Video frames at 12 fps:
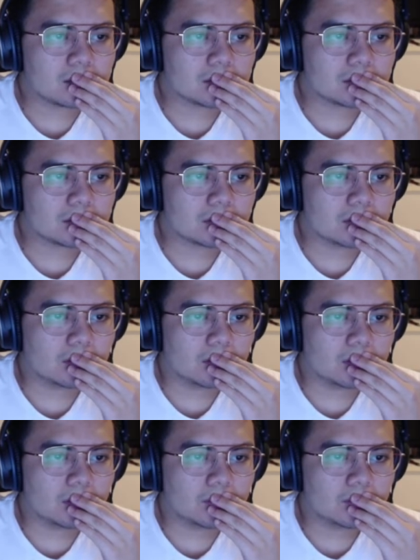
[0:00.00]

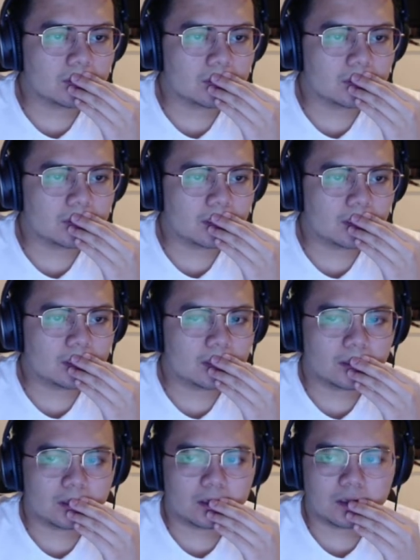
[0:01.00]
So we did
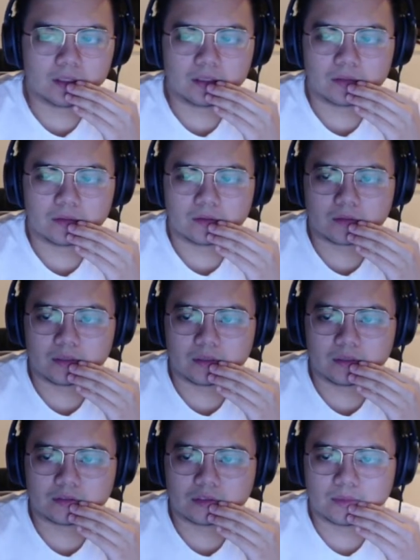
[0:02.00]
that. Okay,
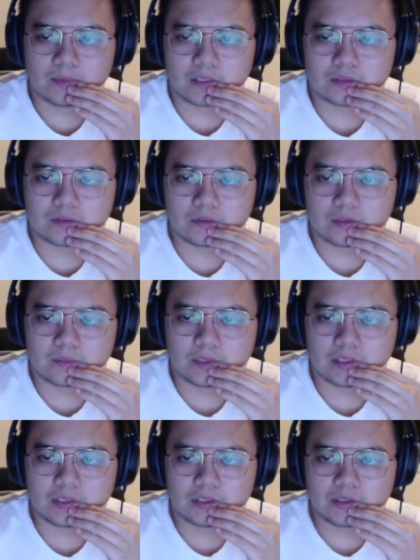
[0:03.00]
let's go back to our
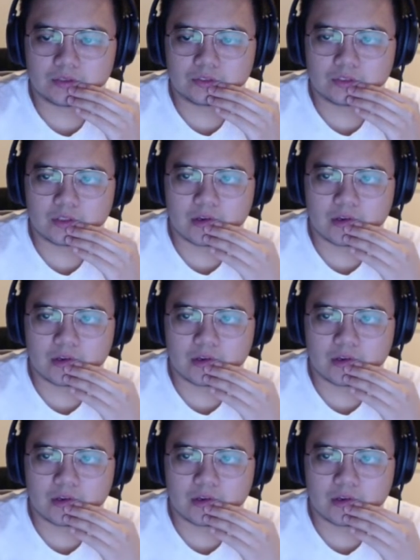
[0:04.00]
page.